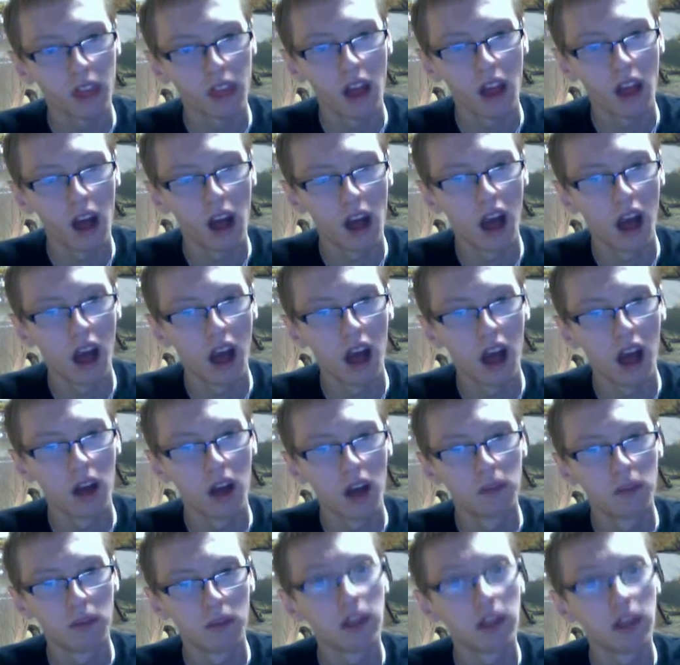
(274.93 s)

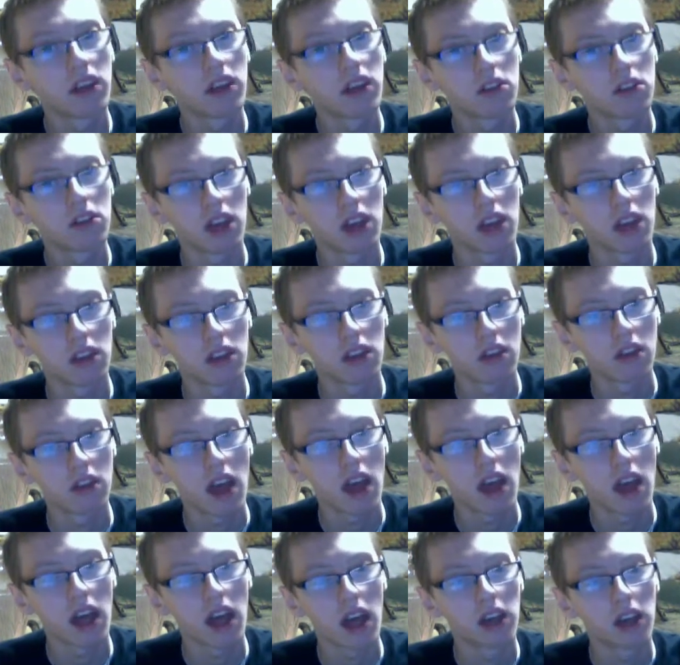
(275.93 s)
Anything else I can
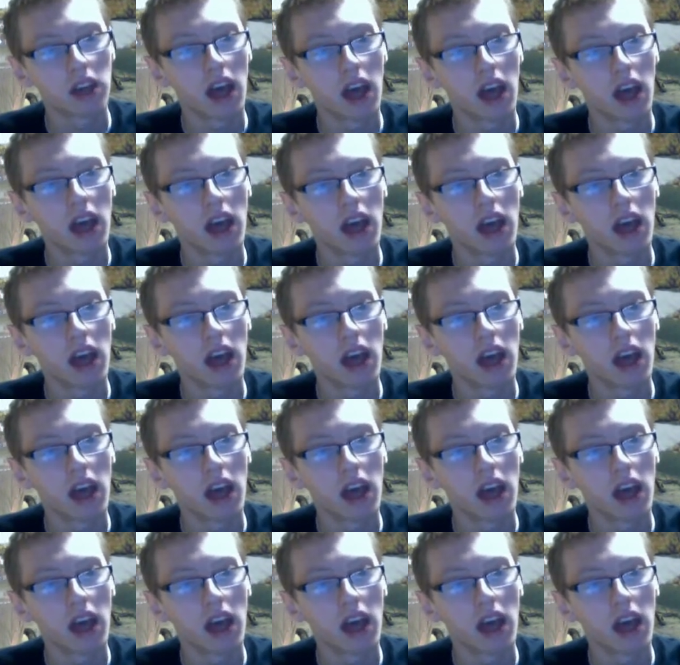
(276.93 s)
say on that?